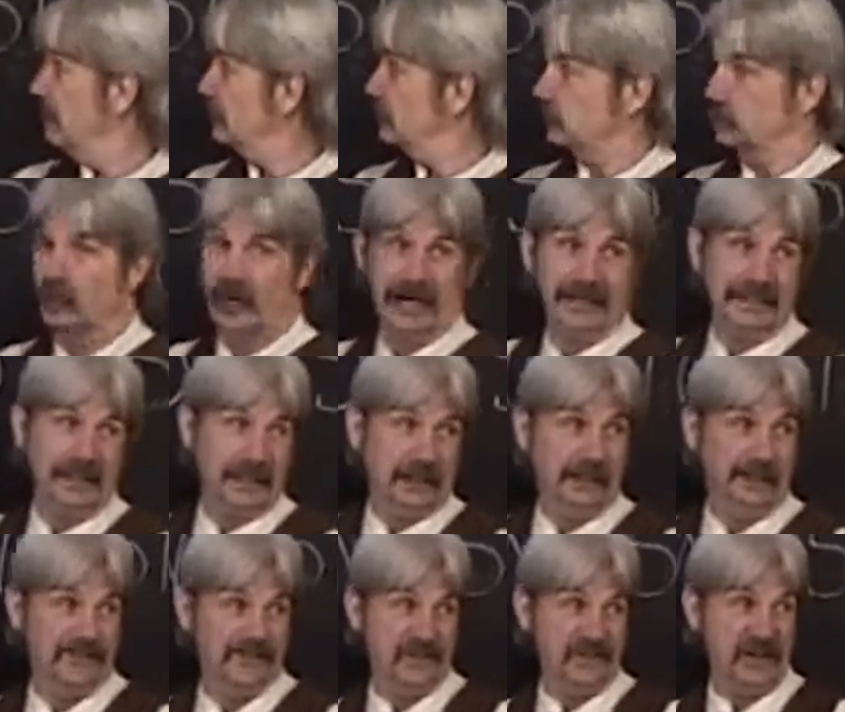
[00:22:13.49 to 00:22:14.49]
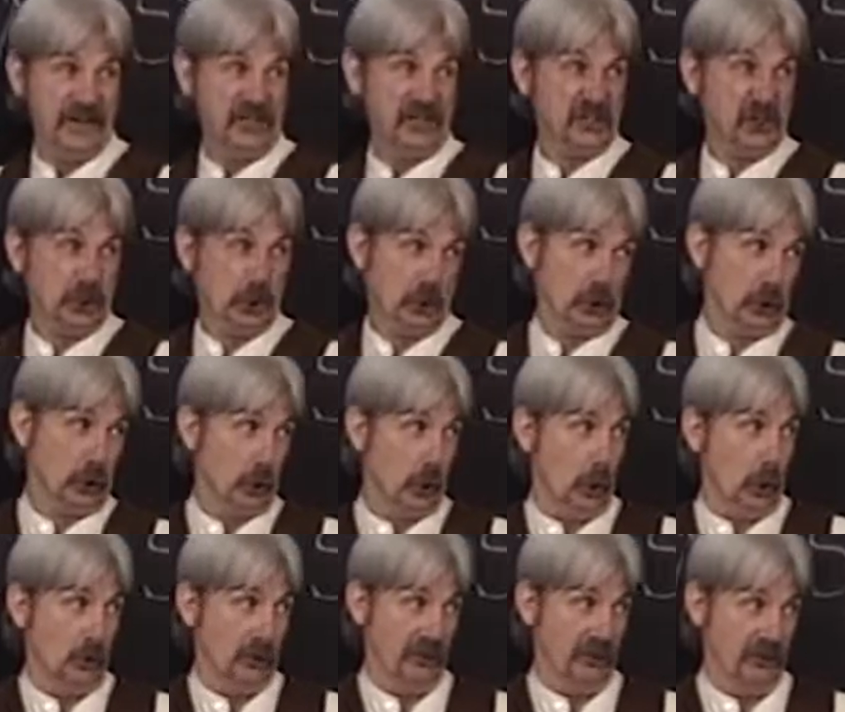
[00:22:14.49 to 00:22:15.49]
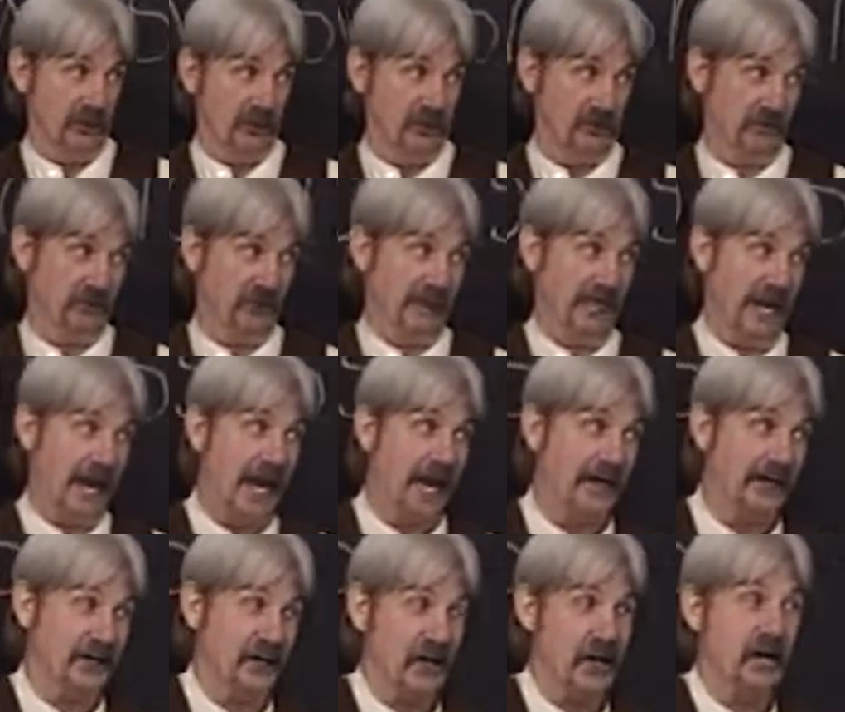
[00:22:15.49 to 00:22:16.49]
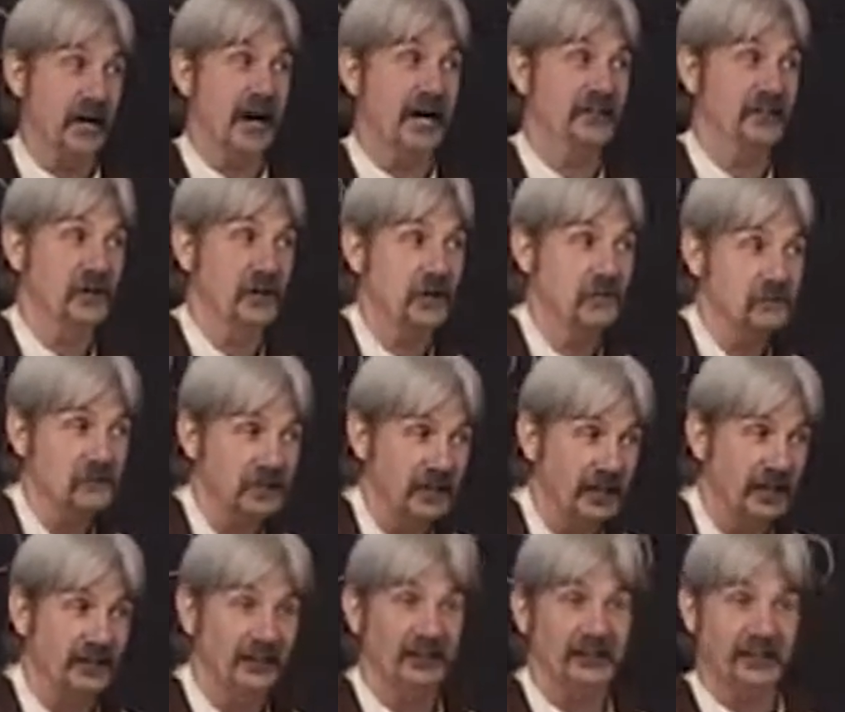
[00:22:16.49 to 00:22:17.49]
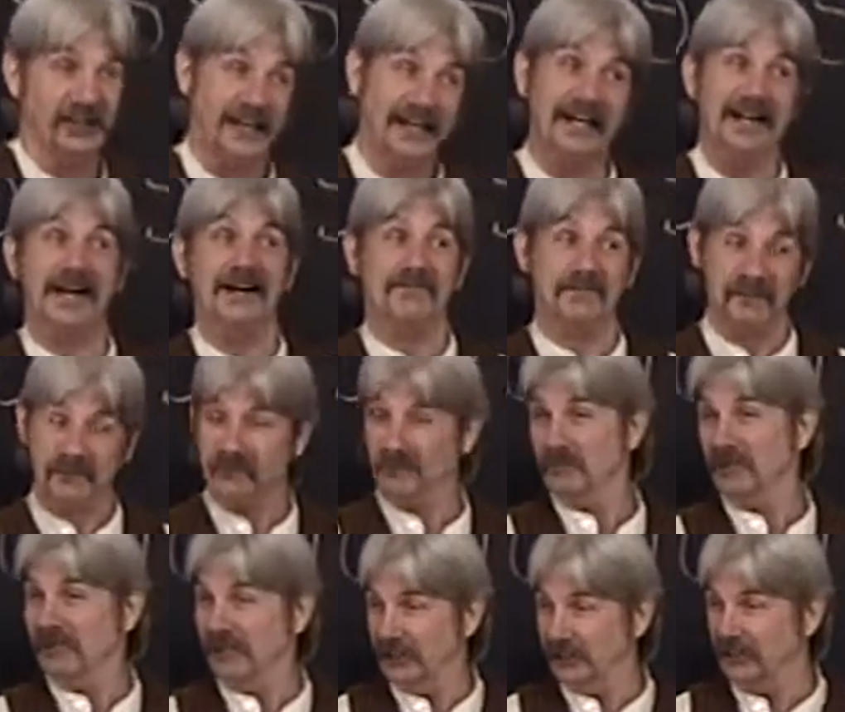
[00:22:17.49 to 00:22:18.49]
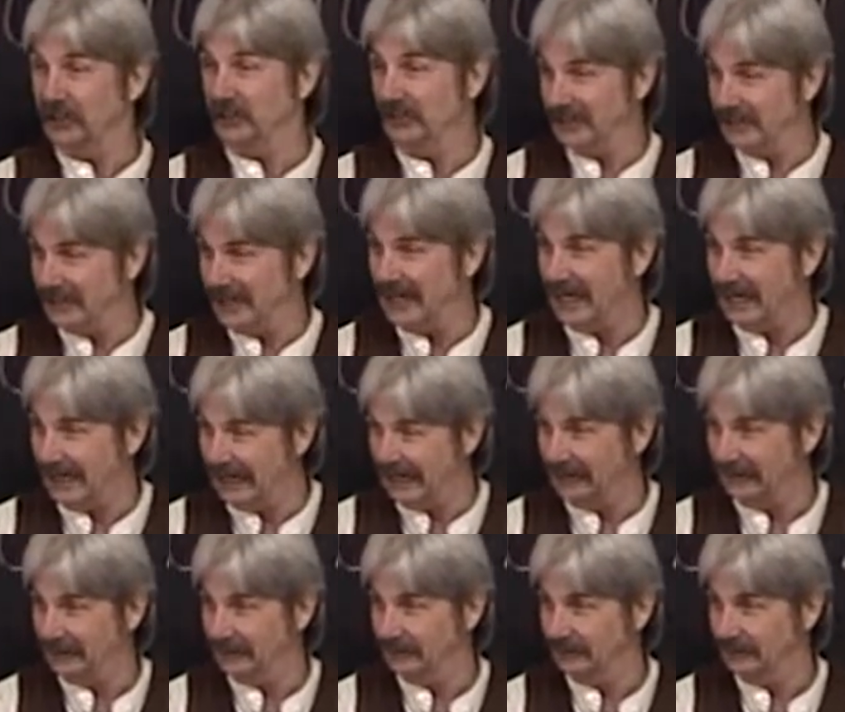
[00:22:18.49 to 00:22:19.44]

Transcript: make sure I get official glory when you get out of here and go tell the king I was a really good guy